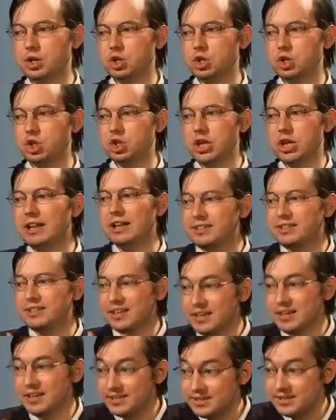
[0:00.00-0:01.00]

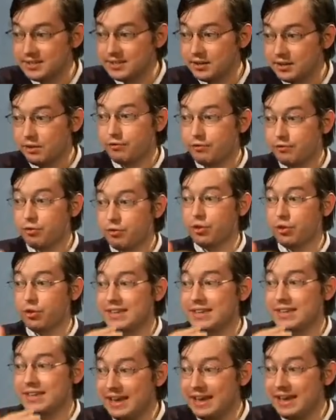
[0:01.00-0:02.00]
shelters for
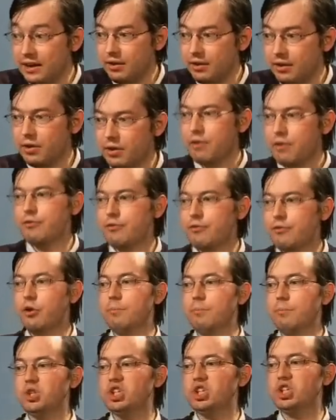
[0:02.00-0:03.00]
the king
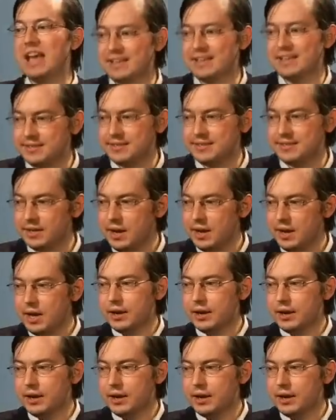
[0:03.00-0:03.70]
from checks.